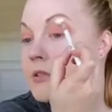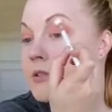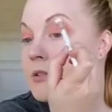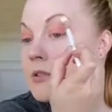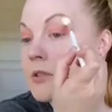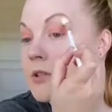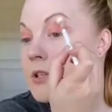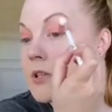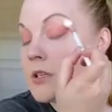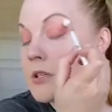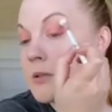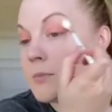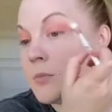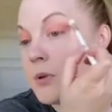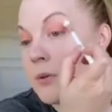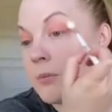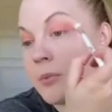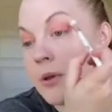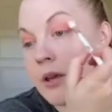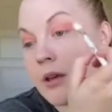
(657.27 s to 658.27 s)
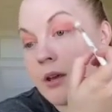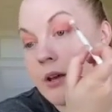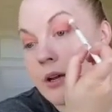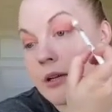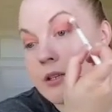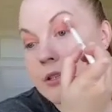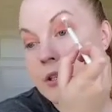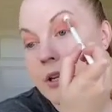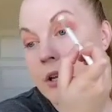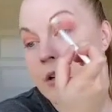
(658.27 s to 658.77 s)
she just put pink
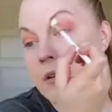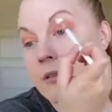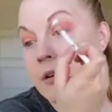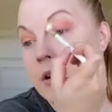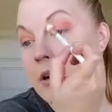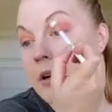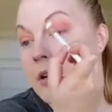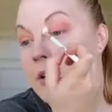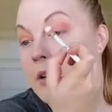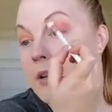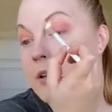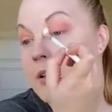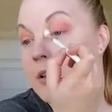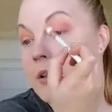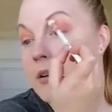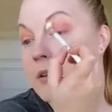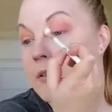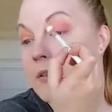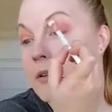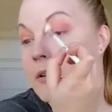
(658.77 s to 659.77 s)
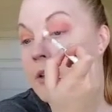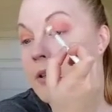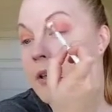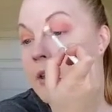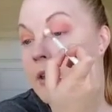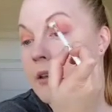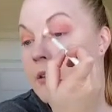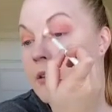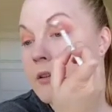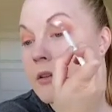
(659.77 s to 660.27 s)
eyeshadow on and didn't really